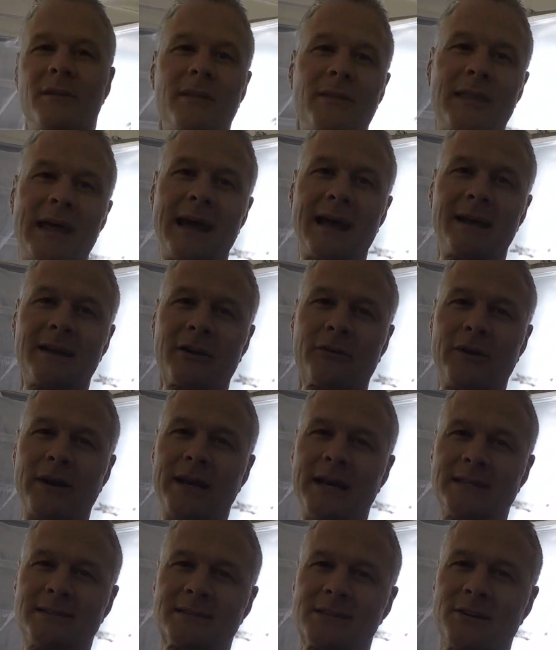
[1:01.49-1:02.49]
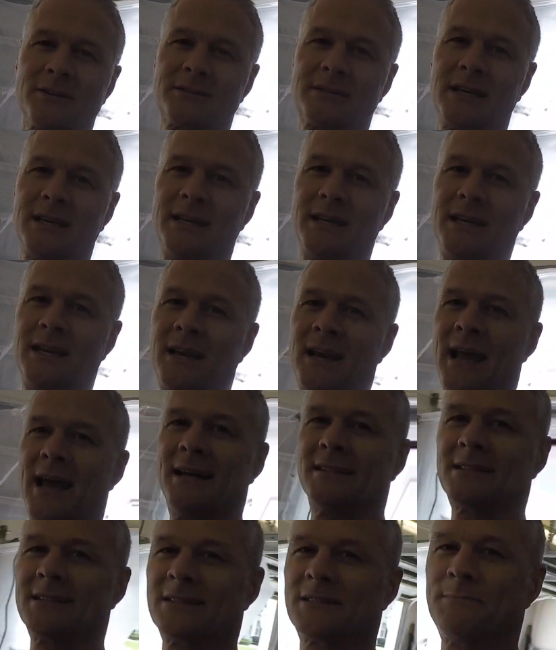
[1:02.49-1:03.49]
That green S13
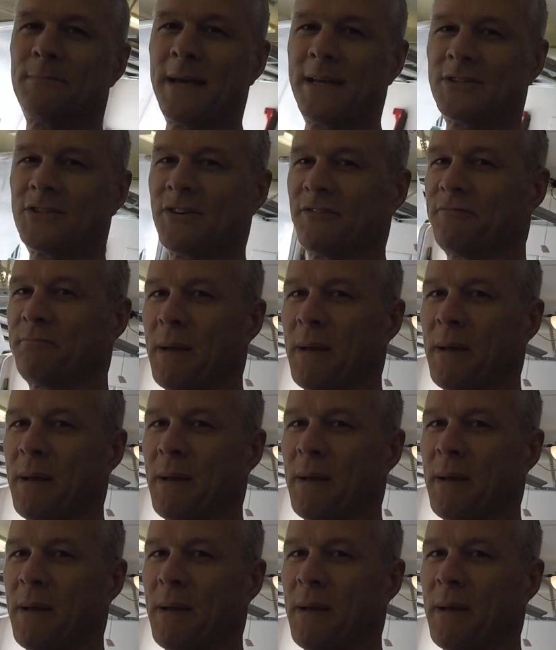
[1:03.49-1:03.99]
has his makeshift